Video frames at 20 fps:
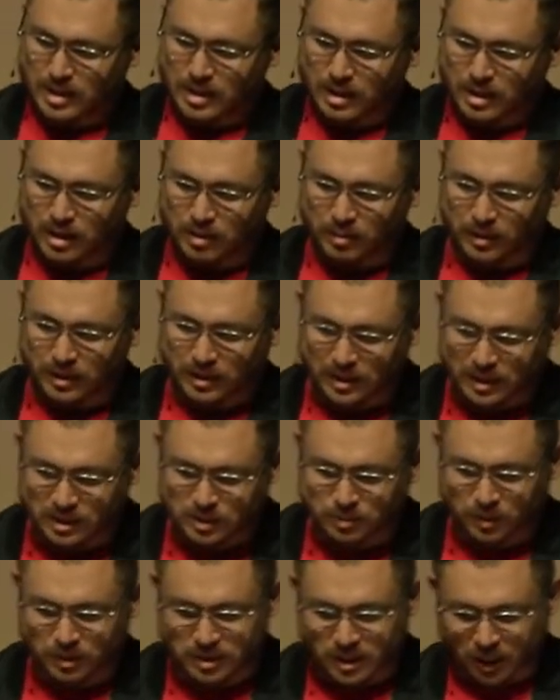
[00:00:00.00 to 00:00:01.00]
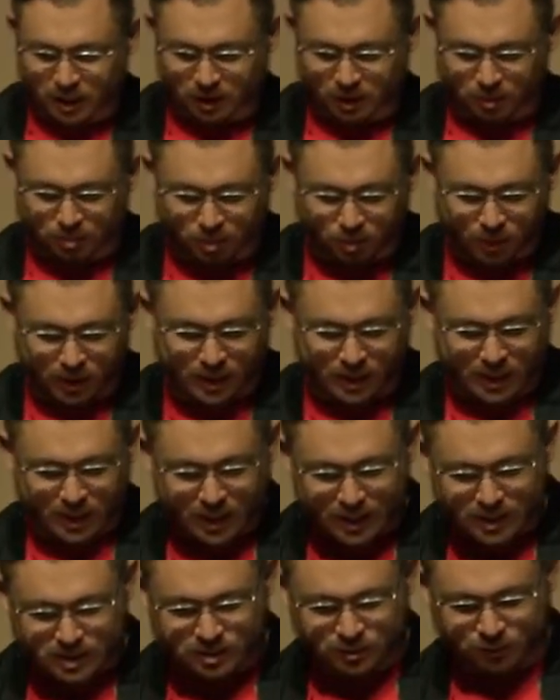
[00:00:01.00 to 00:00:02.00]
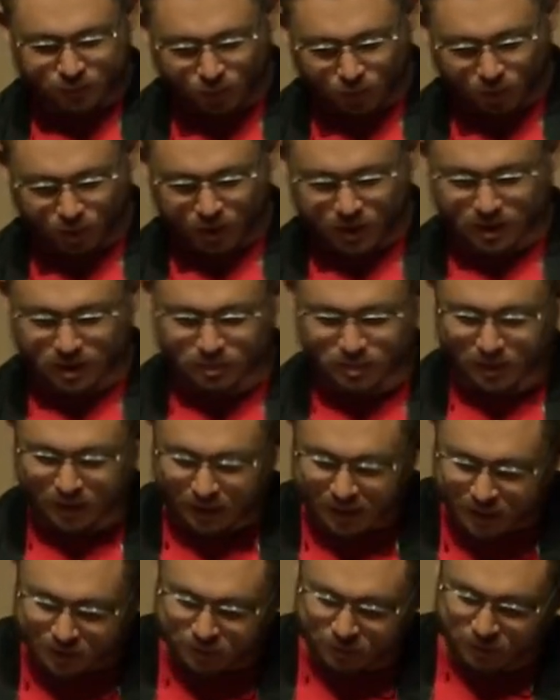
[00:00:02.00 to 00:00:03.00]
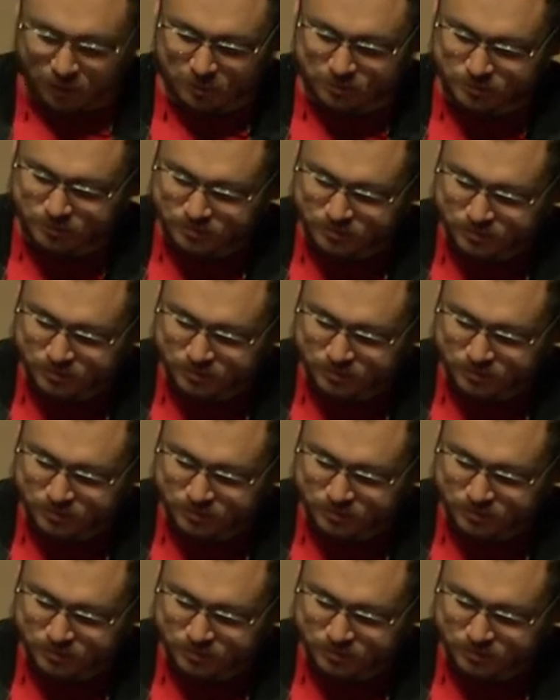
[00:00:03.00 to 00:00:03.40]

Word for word: but this particular point is for the believer